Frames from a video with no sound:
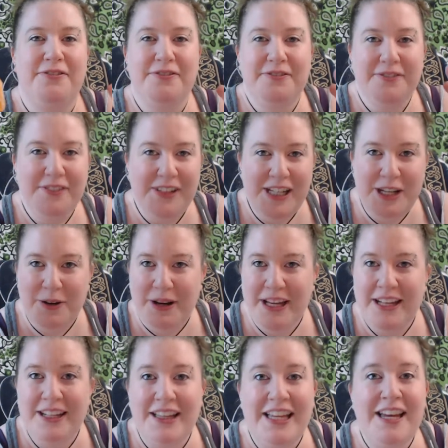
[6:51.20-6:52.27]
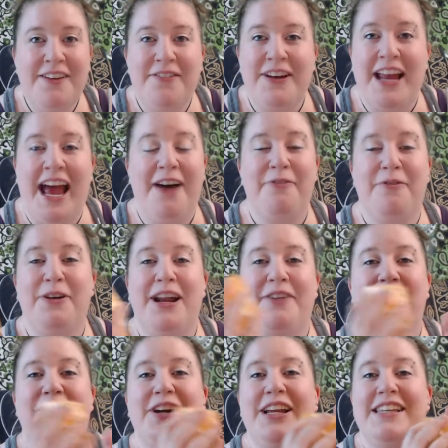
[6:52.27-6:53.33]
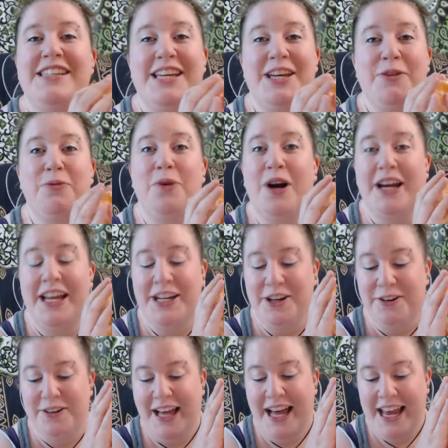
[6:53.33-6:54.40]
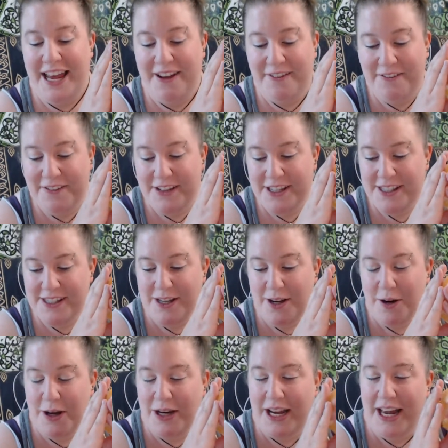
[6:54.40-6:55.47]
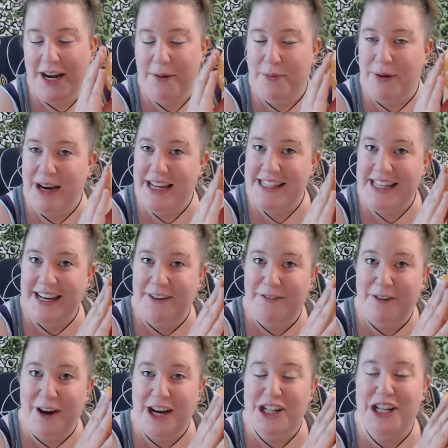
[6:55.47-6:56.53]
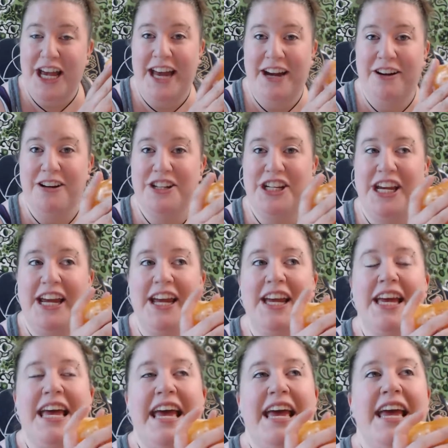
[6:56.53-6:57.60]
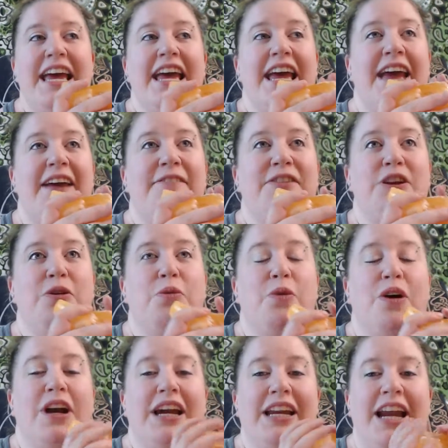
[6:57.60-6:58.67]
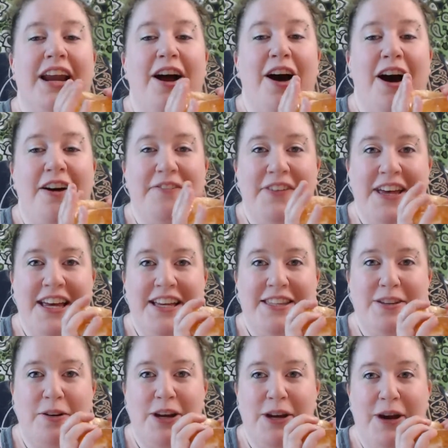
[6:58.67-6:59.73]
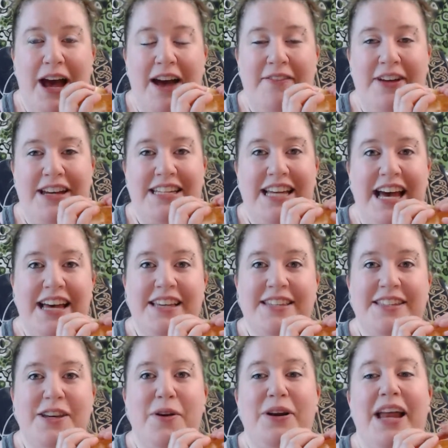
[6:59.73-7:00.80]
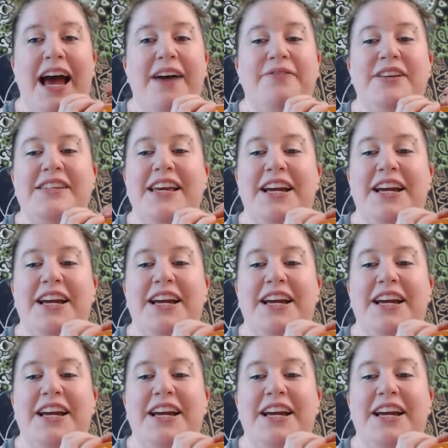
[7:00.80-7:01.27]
you can live and have whatever it is that you want in your life. So it kind of brings in a fresh energy. If you work in an office or you have a desk, you can have this at your